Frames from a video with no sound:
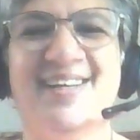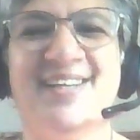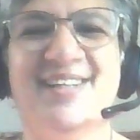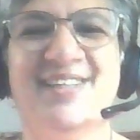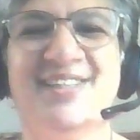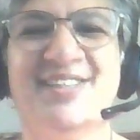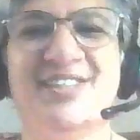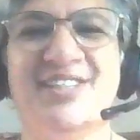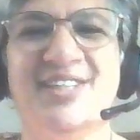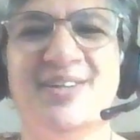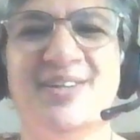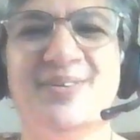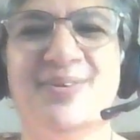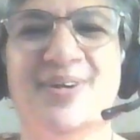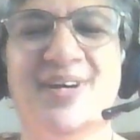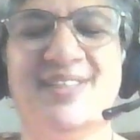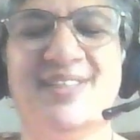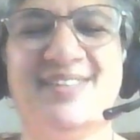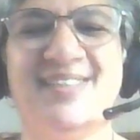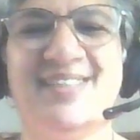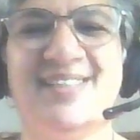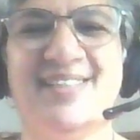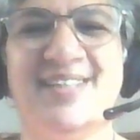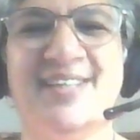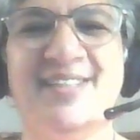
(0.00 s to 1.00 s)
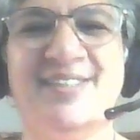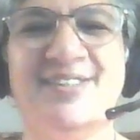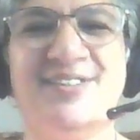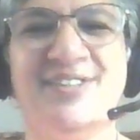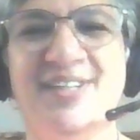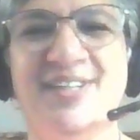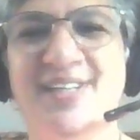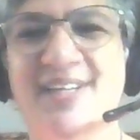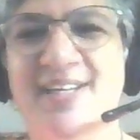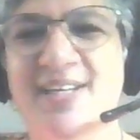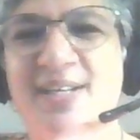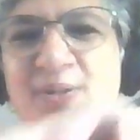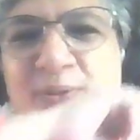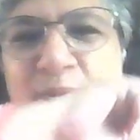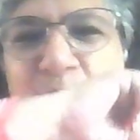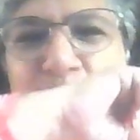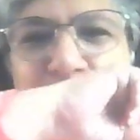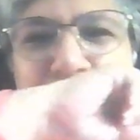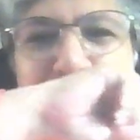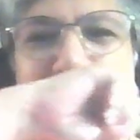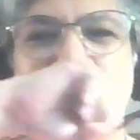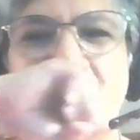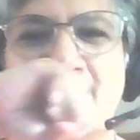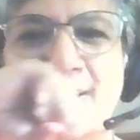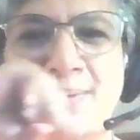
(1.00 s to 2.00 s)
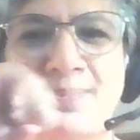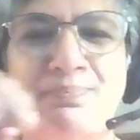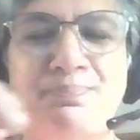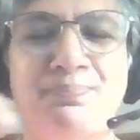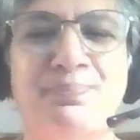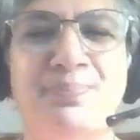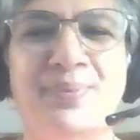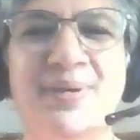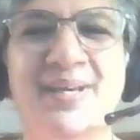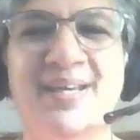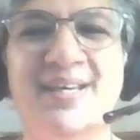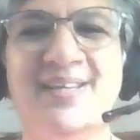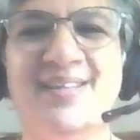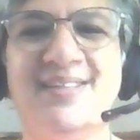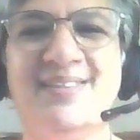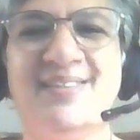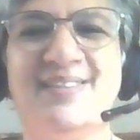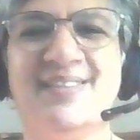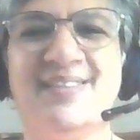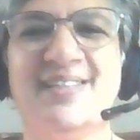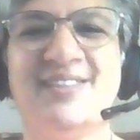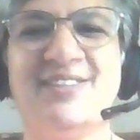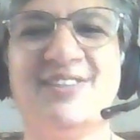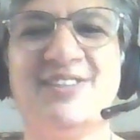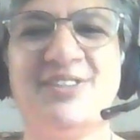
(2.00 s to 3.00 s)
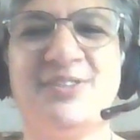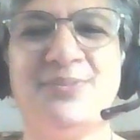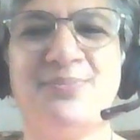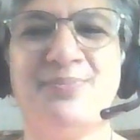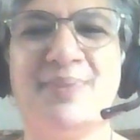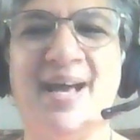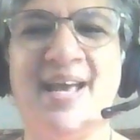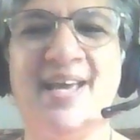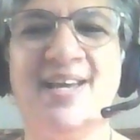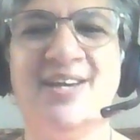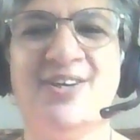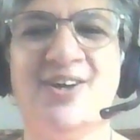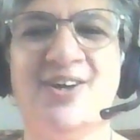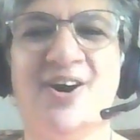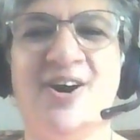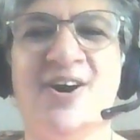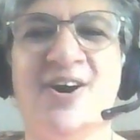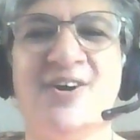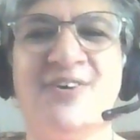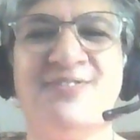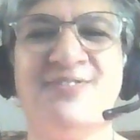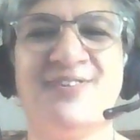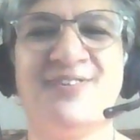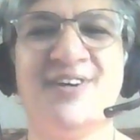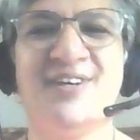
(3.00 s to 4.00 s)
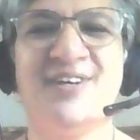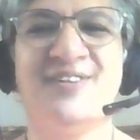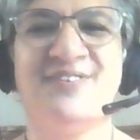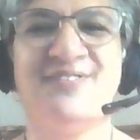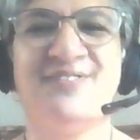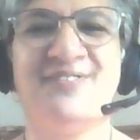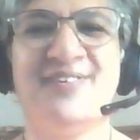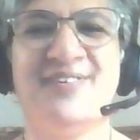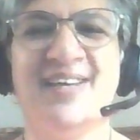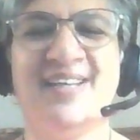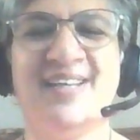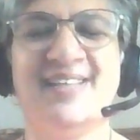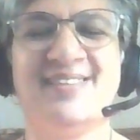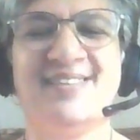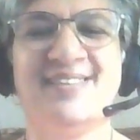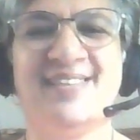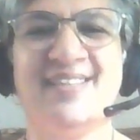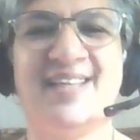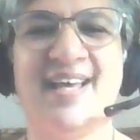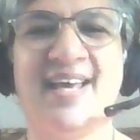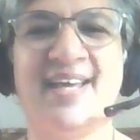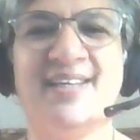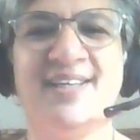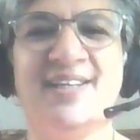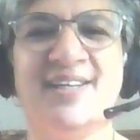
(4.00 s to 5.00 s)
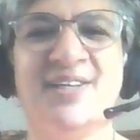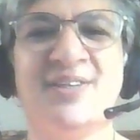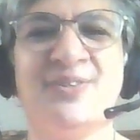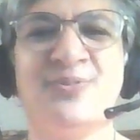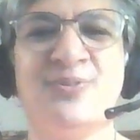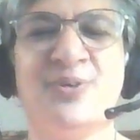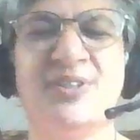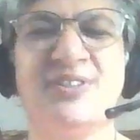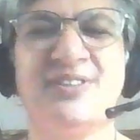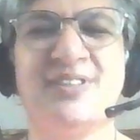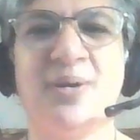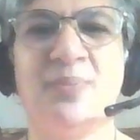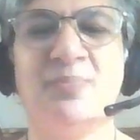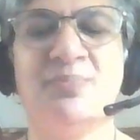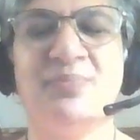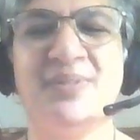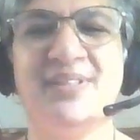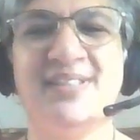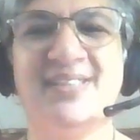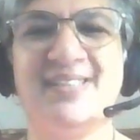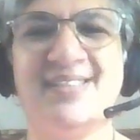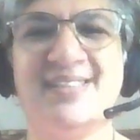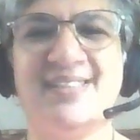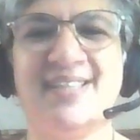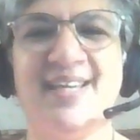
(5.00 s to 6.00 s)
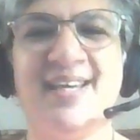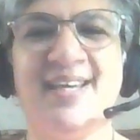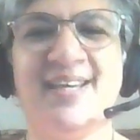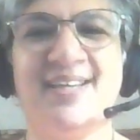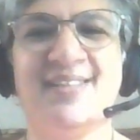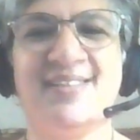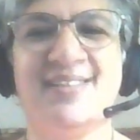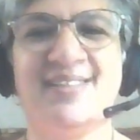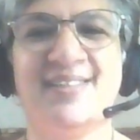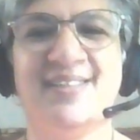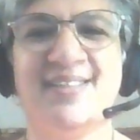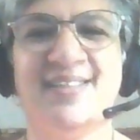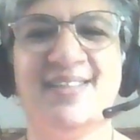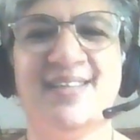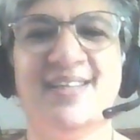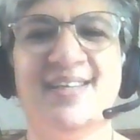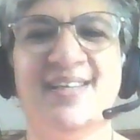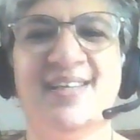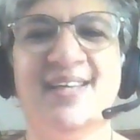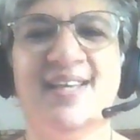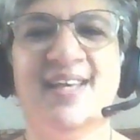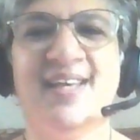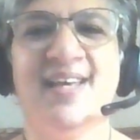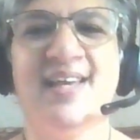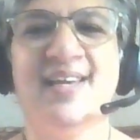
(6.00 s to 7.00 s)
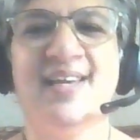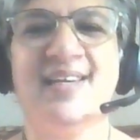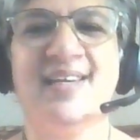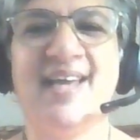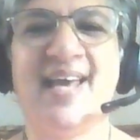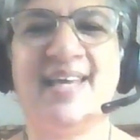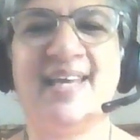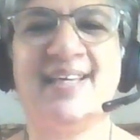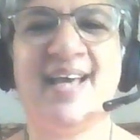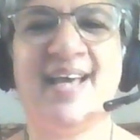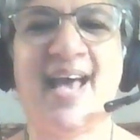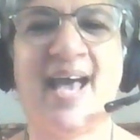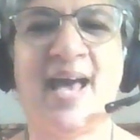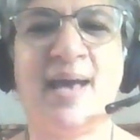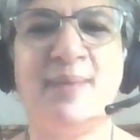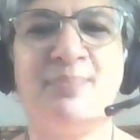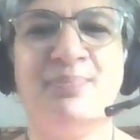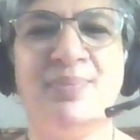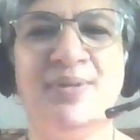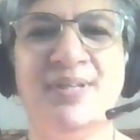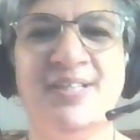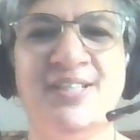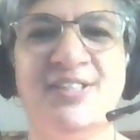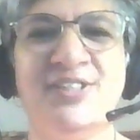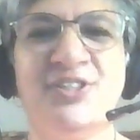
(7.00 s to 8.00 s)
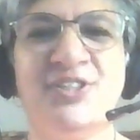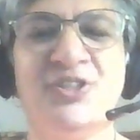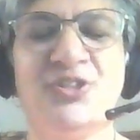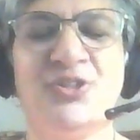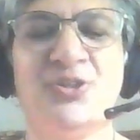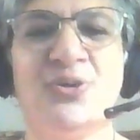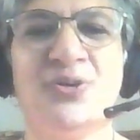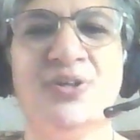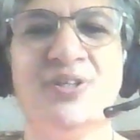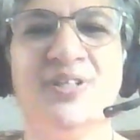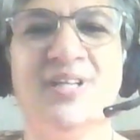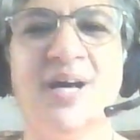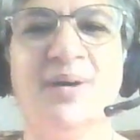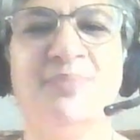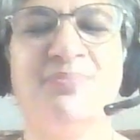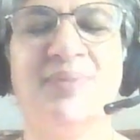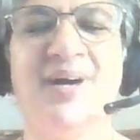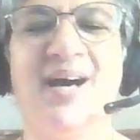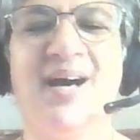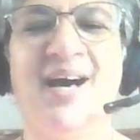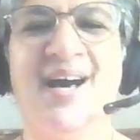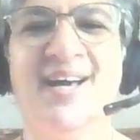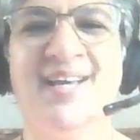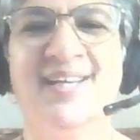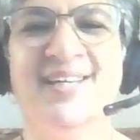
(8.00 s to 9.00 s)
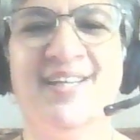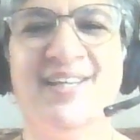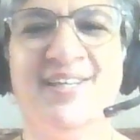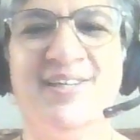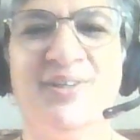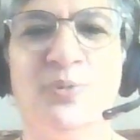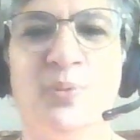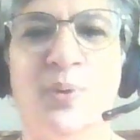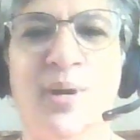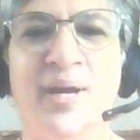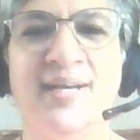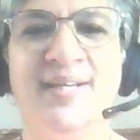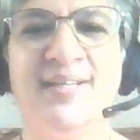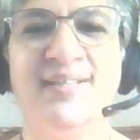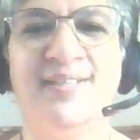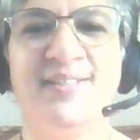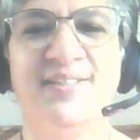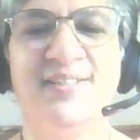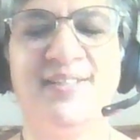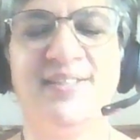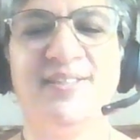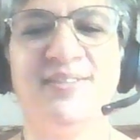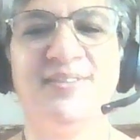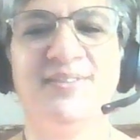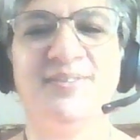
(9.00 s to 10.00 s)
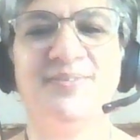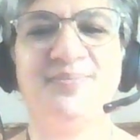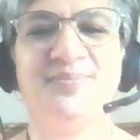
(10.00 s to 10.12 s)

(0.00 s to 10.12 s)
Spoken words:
She was literally wiping the smile off her face like it was a mistake. Like happiness showed up uninvited.